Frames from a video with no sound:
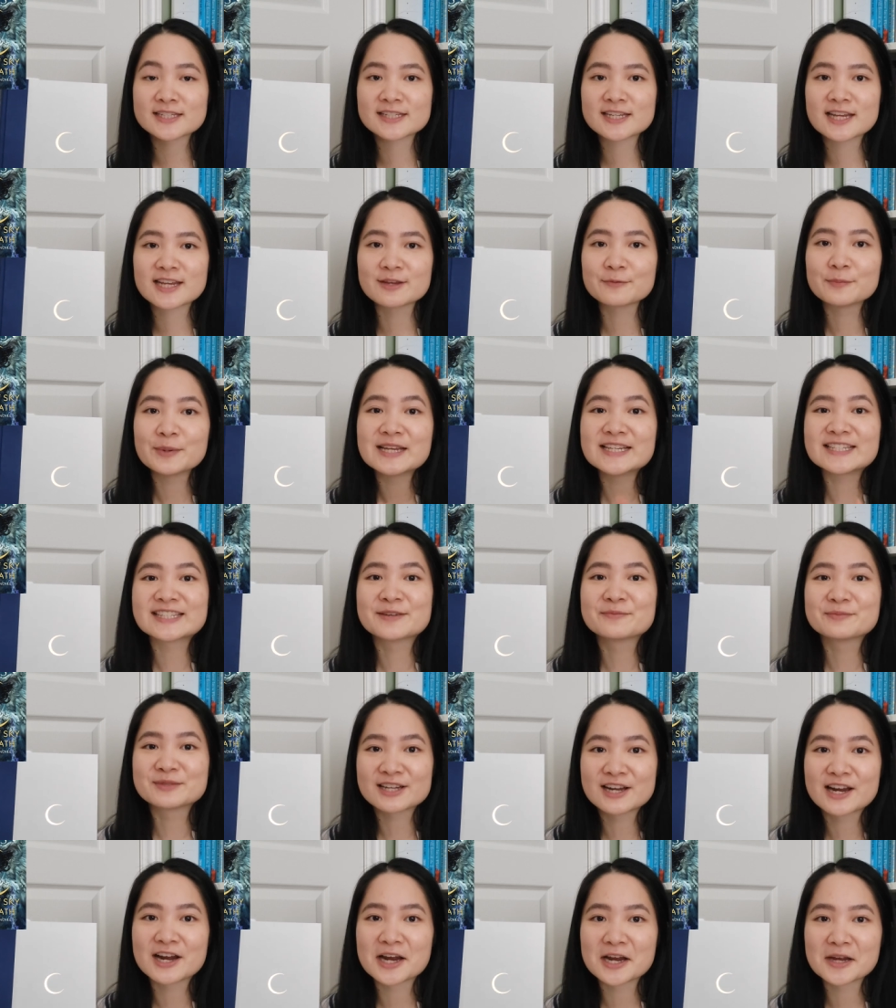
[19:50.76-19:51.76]
taken me some
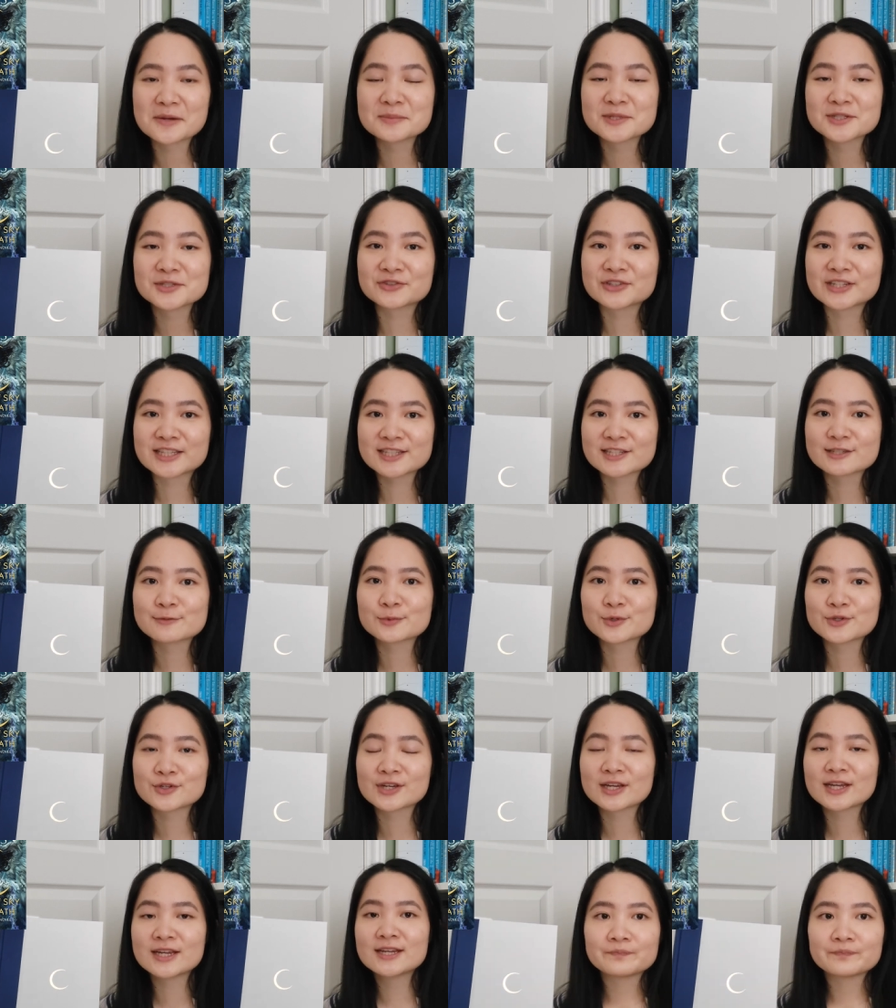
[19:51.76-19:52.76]
time to read this
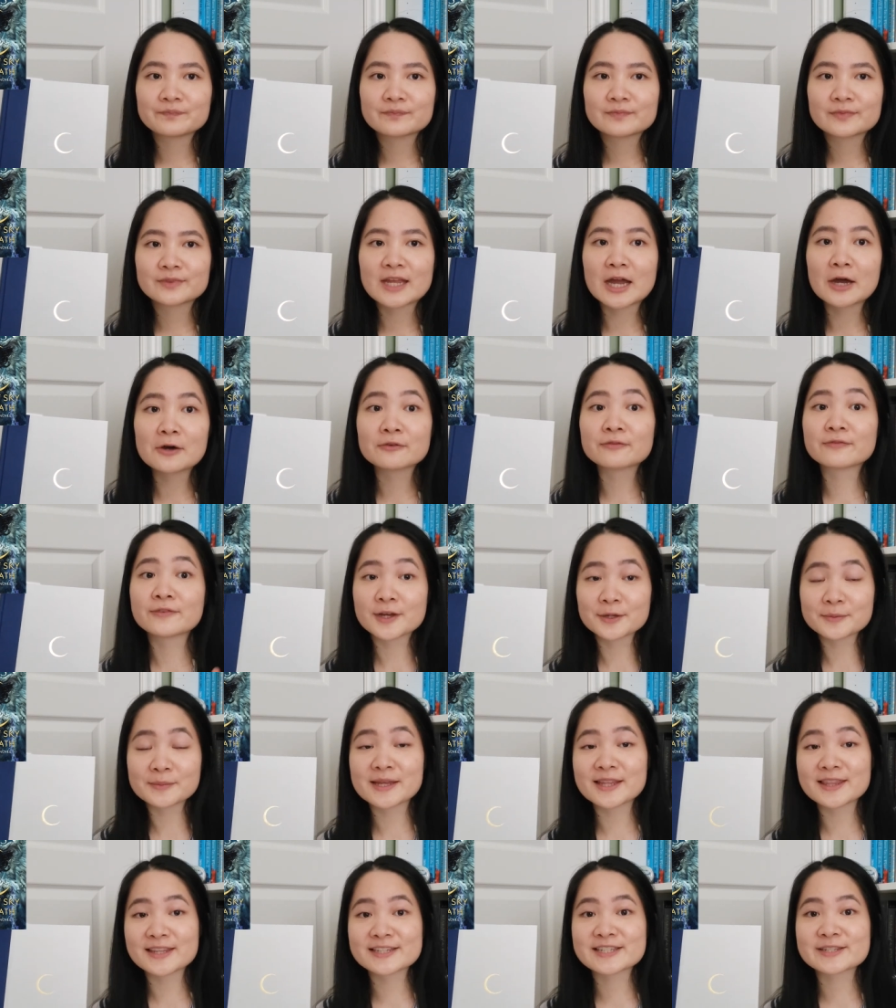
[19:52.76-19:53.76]
book. Now
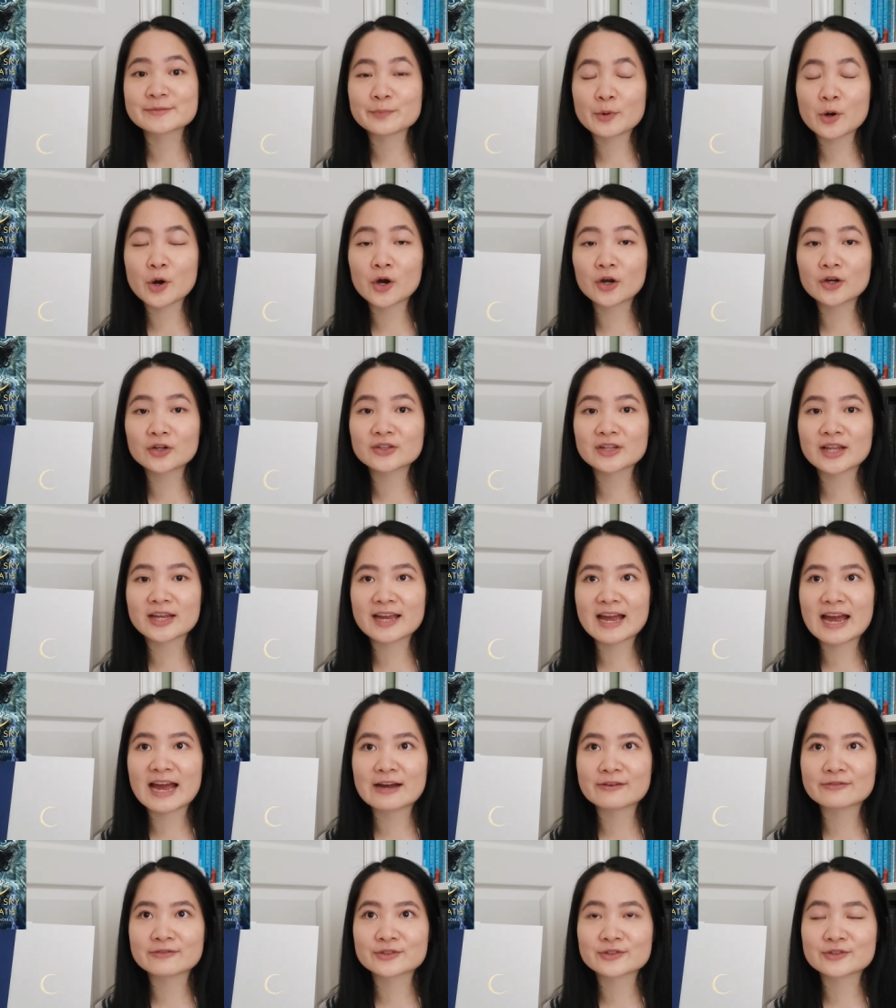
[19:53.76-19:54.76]
filming this part like
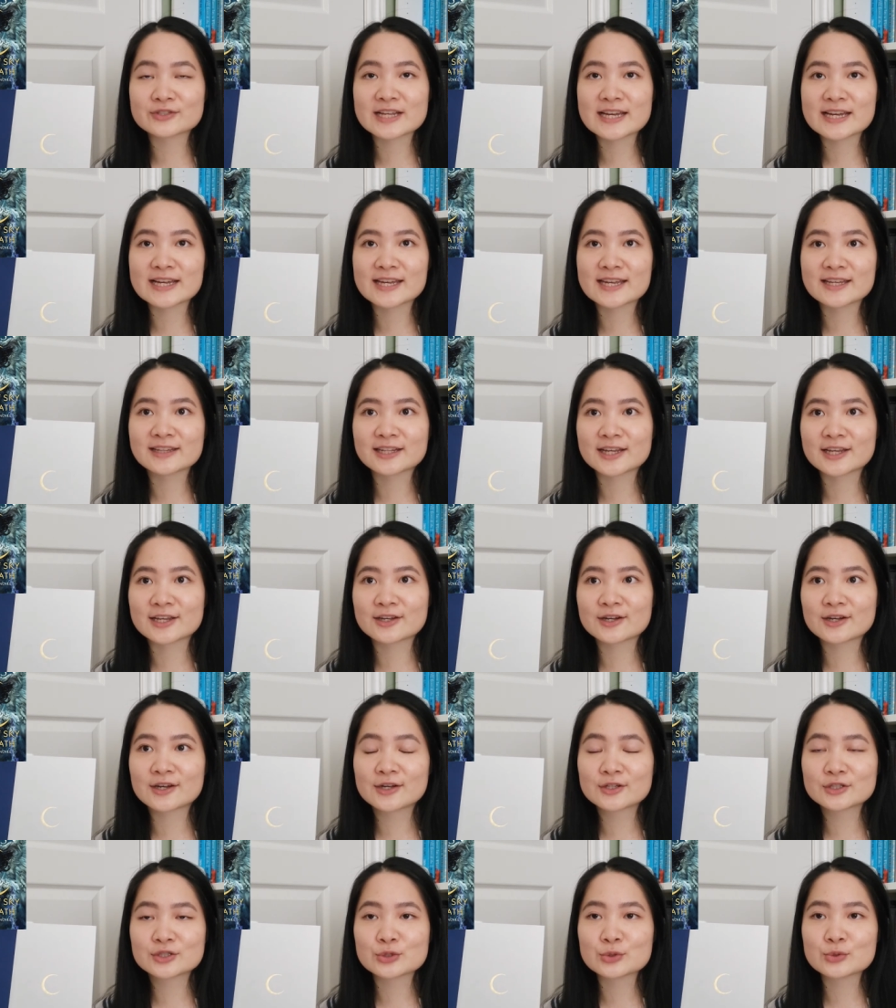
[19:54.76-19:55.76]
after taking like
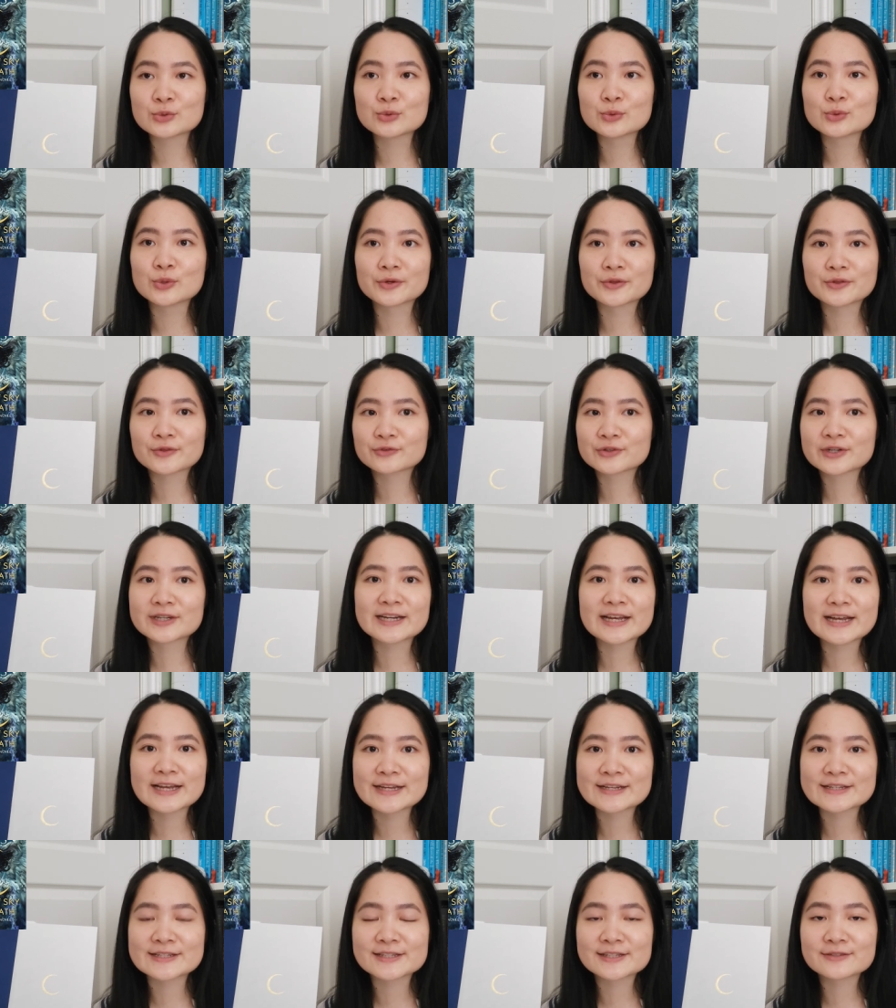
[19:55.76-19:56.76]
two or three
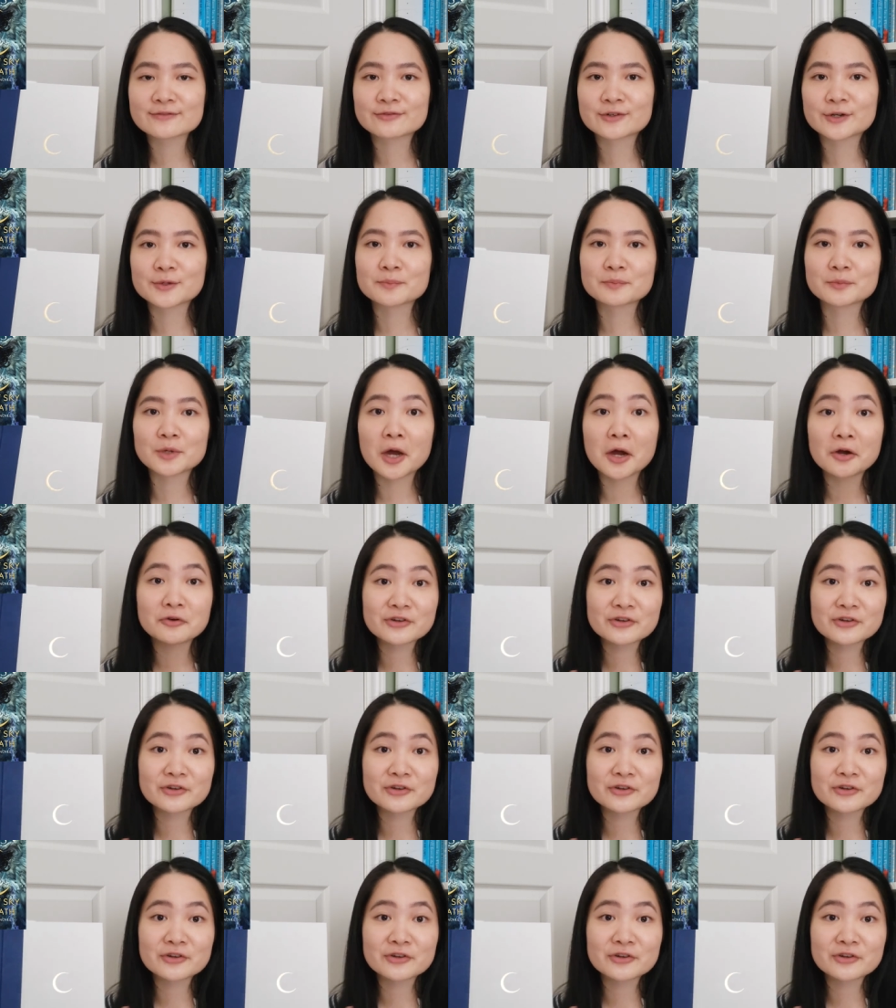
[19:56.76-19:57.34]
days from not